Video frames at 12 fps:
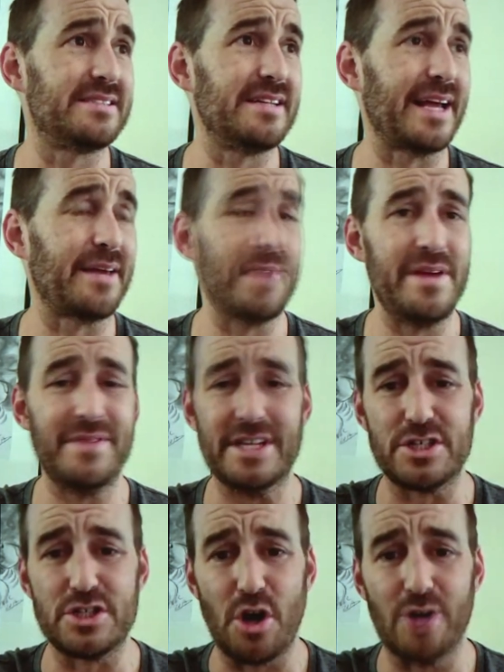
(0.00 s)
Like even
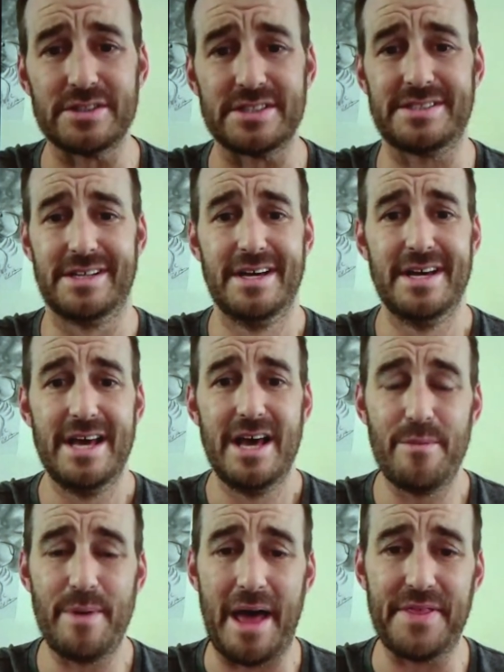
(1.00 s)
the dogs,
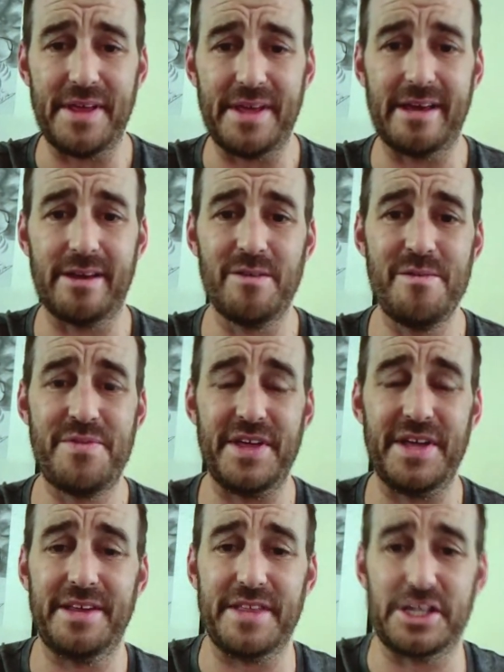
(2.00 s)
I think
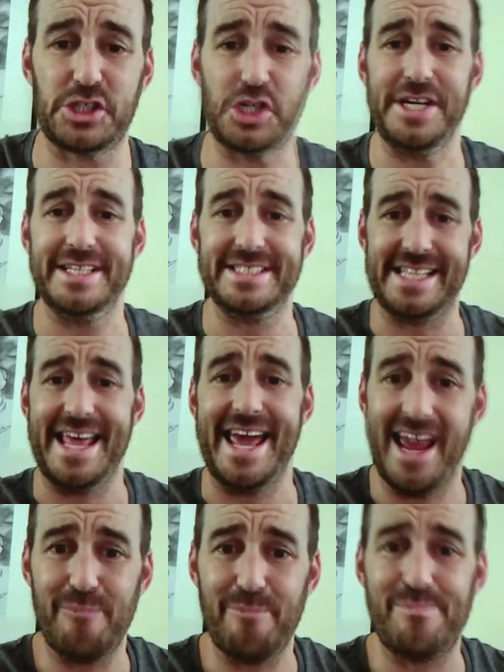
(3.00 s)
think that she is
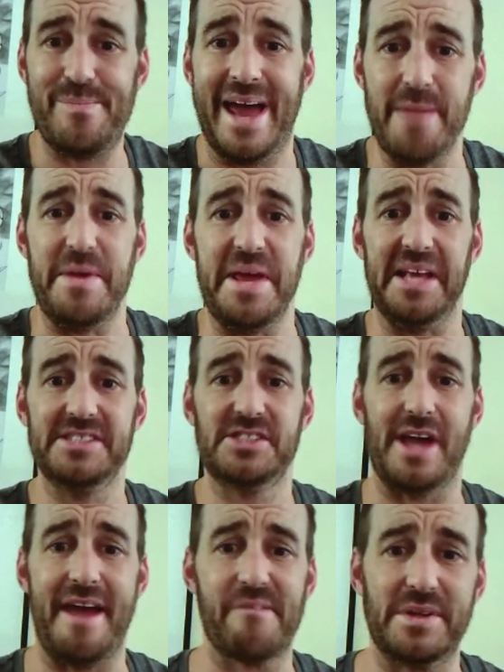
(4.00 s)
their baby.
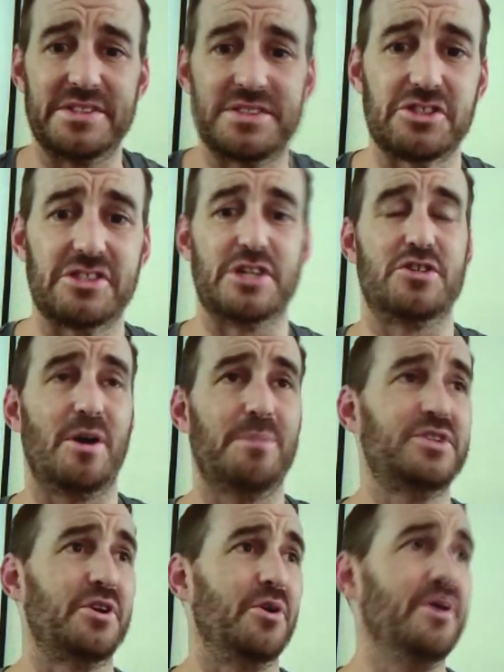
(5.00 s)
So everyone's just
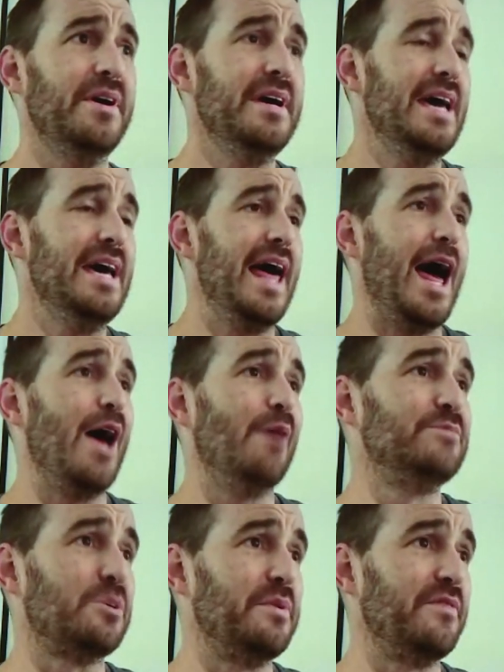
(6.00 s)
adopted her. Um,
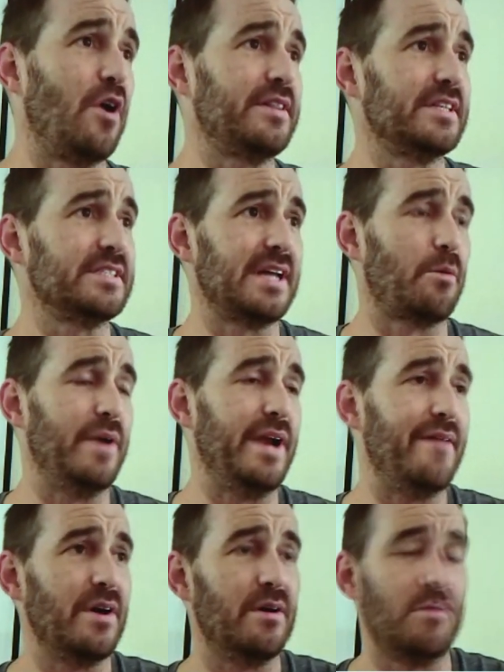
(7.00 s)
so we've got this like
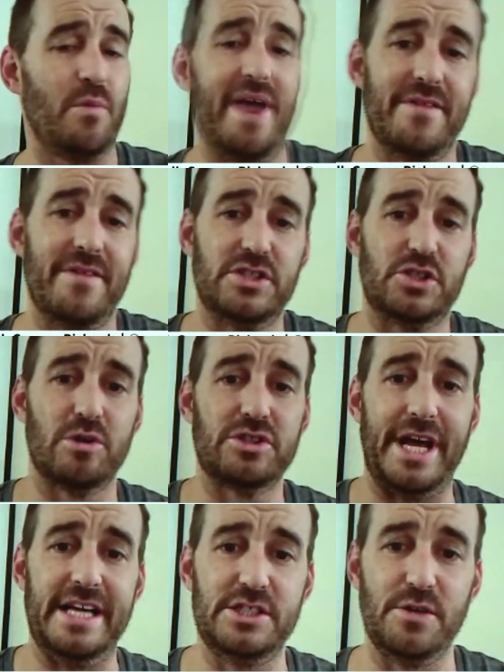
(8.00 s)
whenever wherever
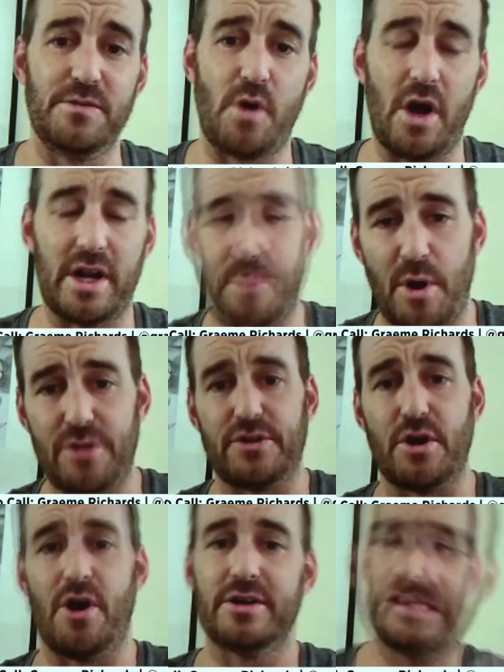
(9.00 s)
Georgia is, you've got both
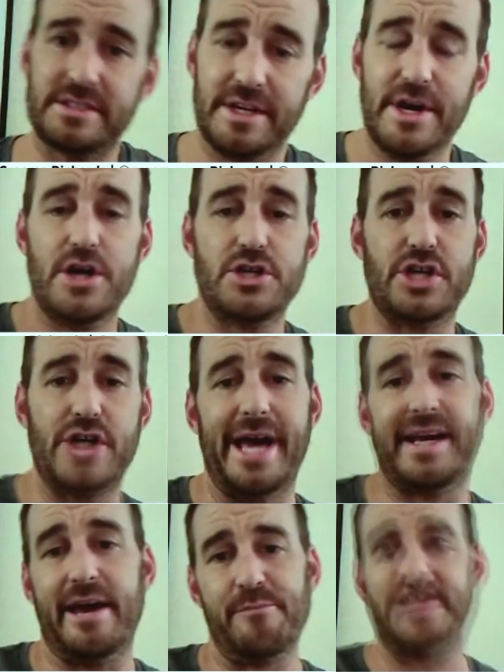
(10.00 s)
dogs, Jack
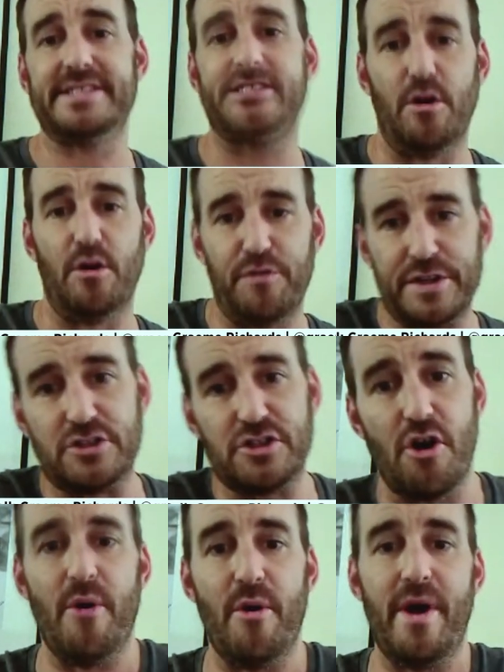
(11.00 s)
and myself in
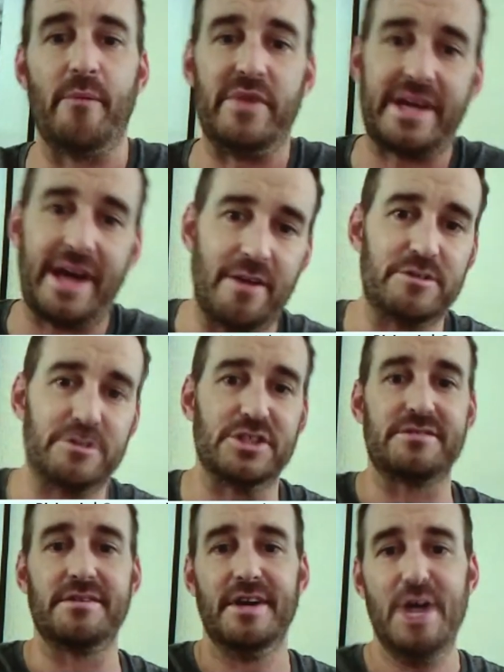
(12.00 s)
tow, and we kind of
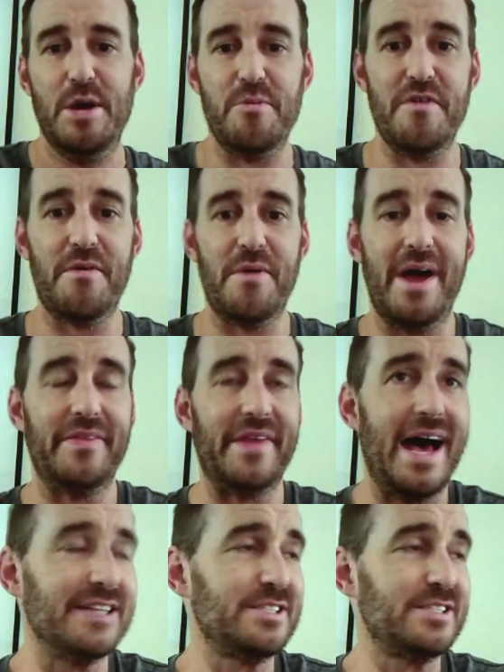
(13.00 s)
just move around the
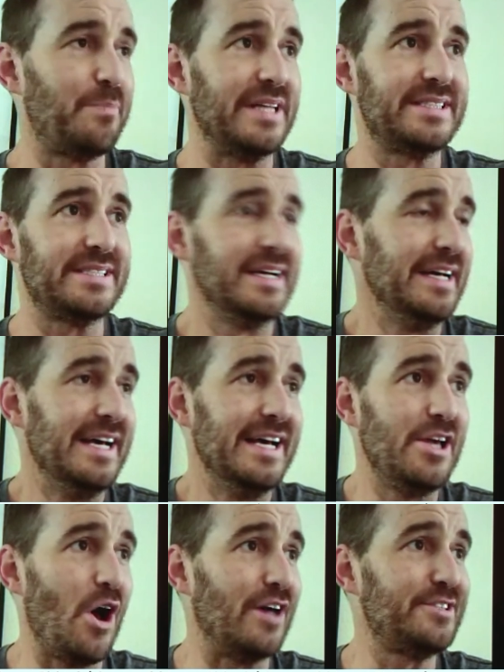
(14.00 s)
house. But
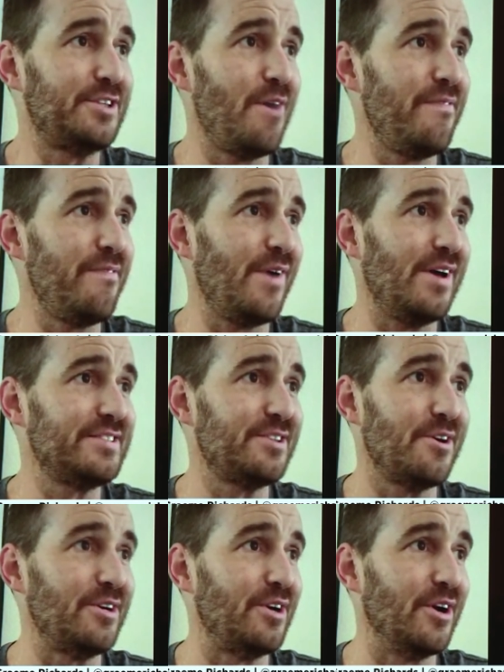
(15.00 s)
yeah, so far
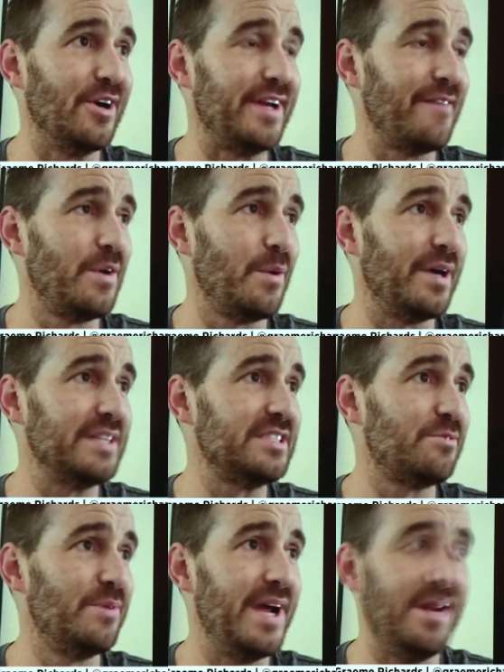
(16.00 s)
so good. Everyone's
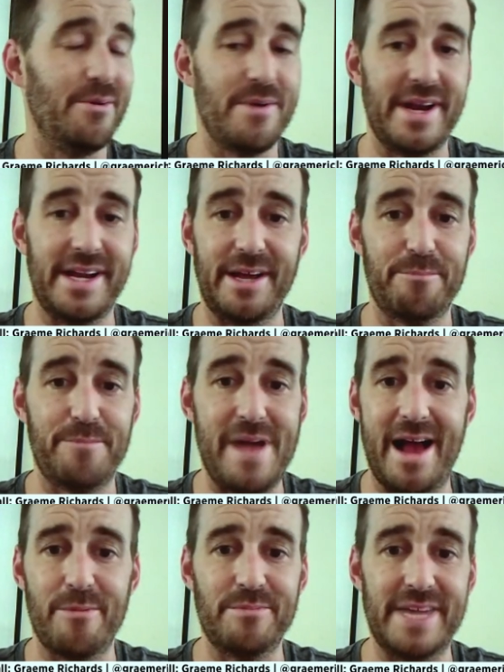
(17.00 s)
really really
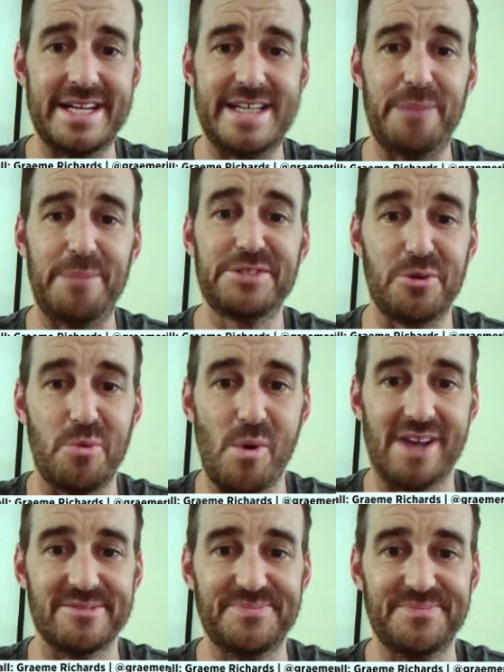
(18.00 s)
um, adapted well.